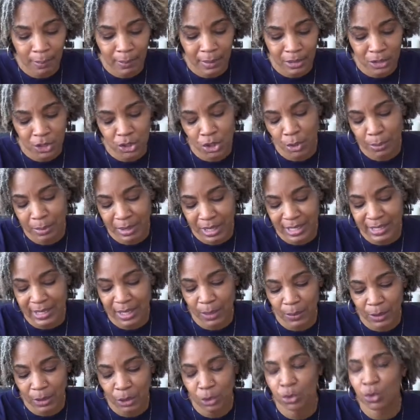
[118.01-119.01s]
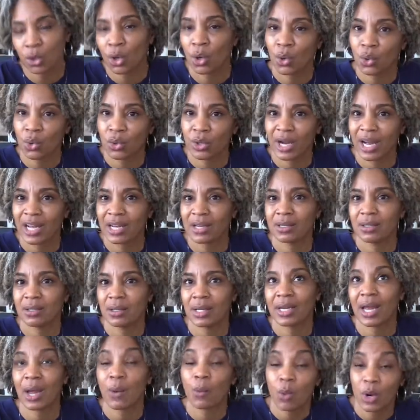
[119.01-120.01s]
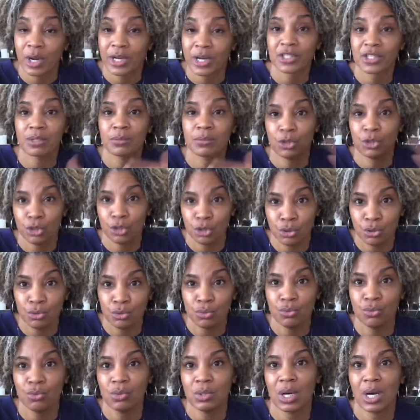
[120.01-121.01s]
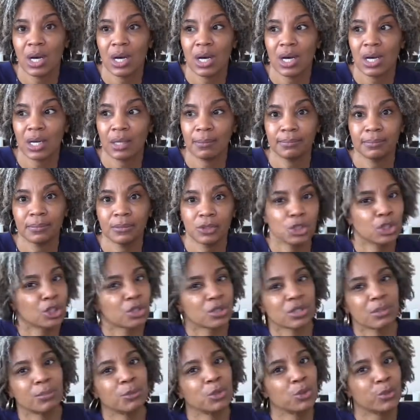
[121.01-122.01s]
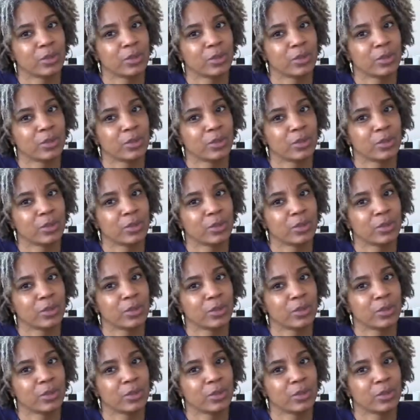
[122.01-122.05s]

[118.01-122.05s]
So because they were a little older, I wanted some new, some new